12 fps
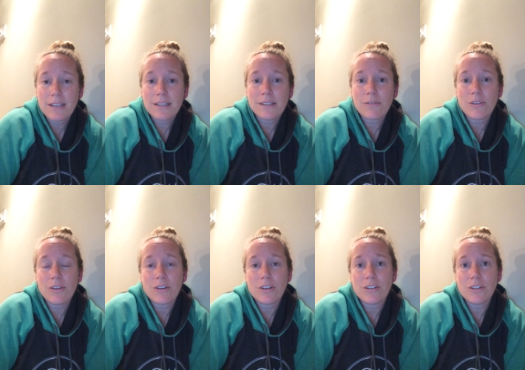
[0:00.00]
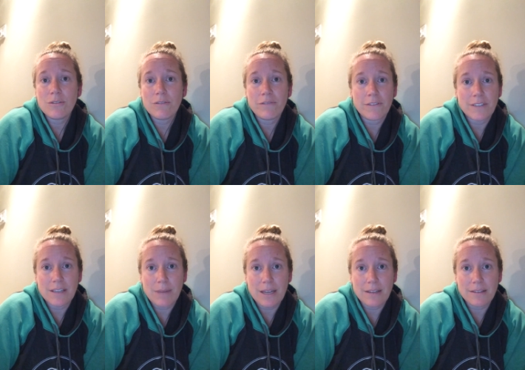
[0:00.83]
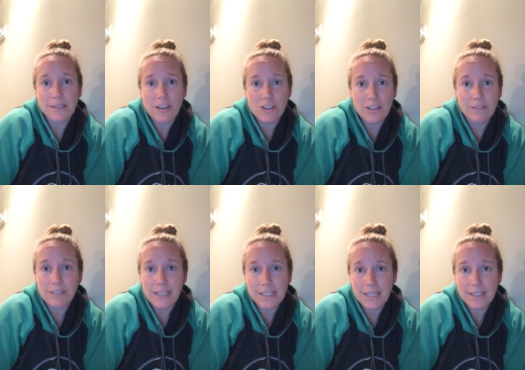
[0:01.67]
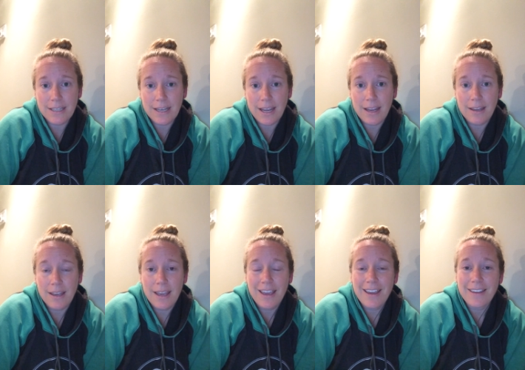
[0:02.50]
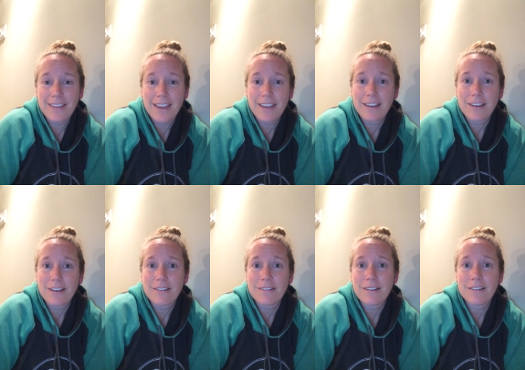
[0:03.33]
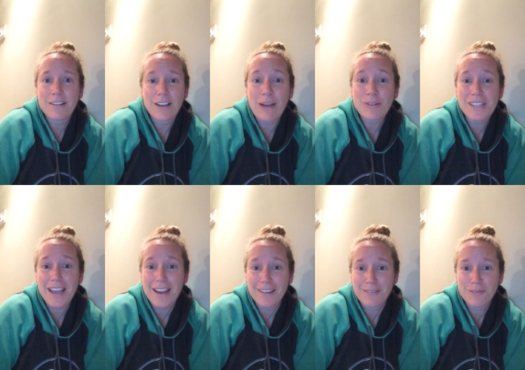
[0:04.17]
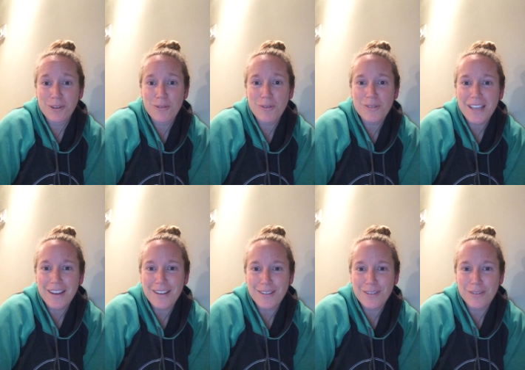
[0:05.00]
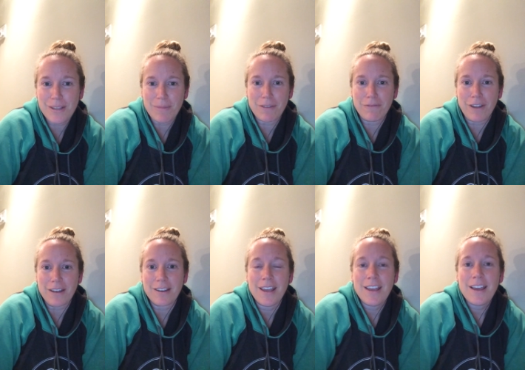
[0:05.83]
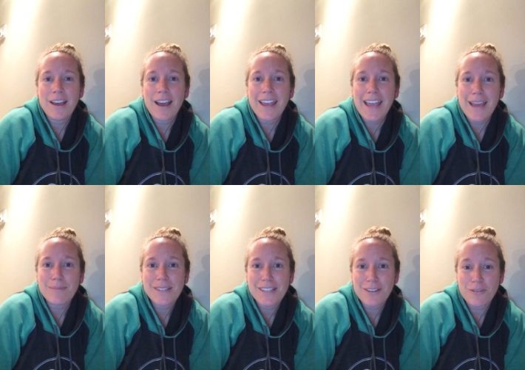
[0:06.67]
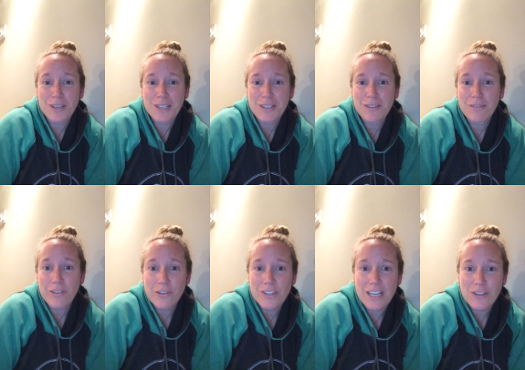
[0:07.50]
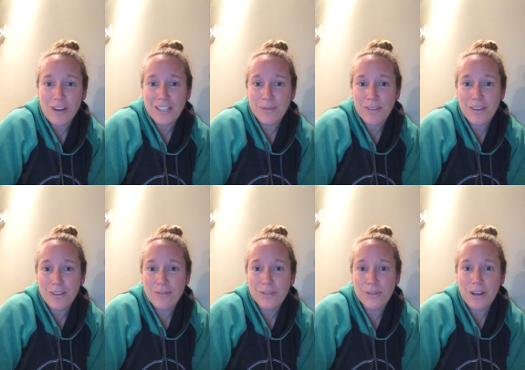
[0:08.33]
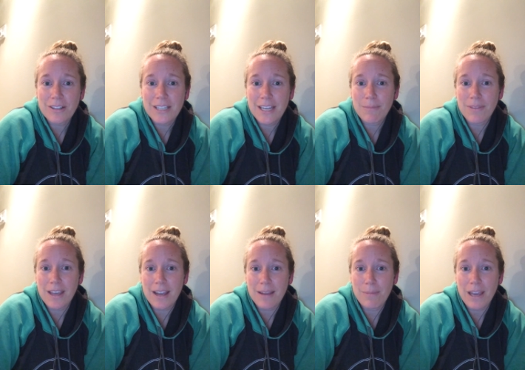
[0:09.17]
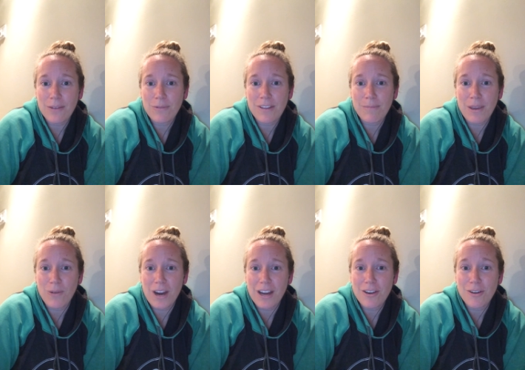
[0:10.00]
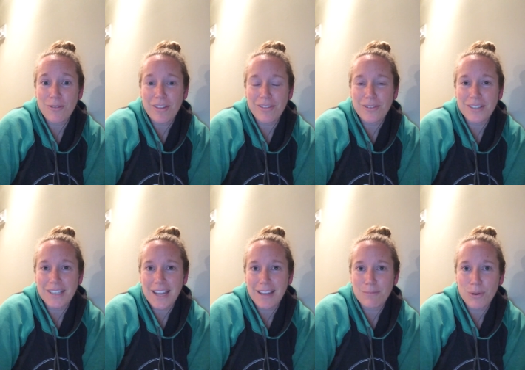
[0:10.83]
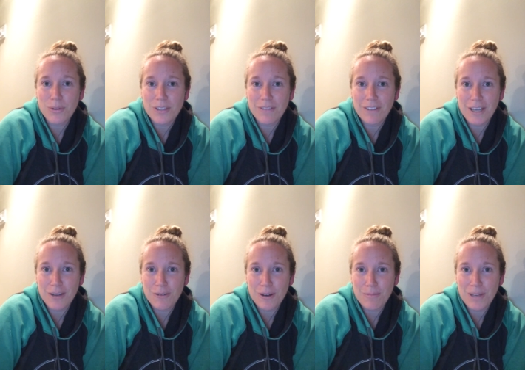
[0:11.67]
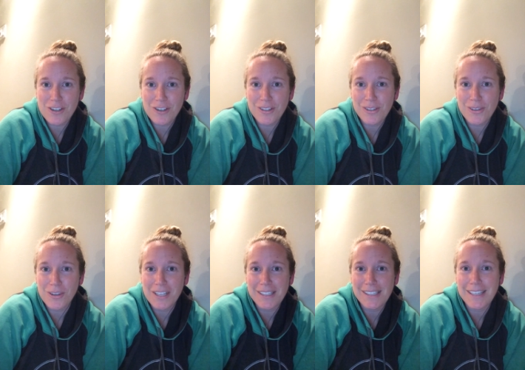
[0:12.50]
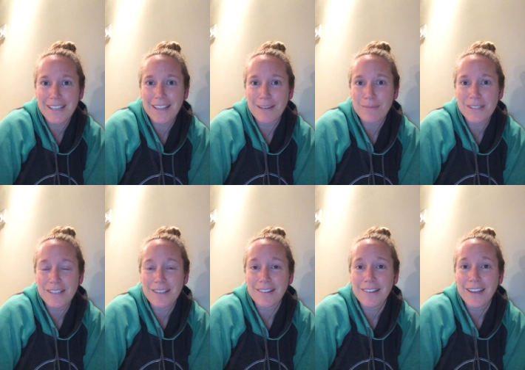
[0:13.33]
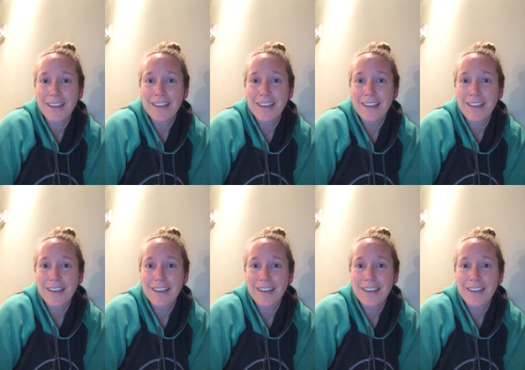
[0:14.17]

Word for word: So you could do a 15 minute session of Lexia today and then outside go outside and do something fun. I am still going to do Thursday treks with you, so I'll take the iPad with me where I go on Thursday and post a video or a picture so you can see that I'm still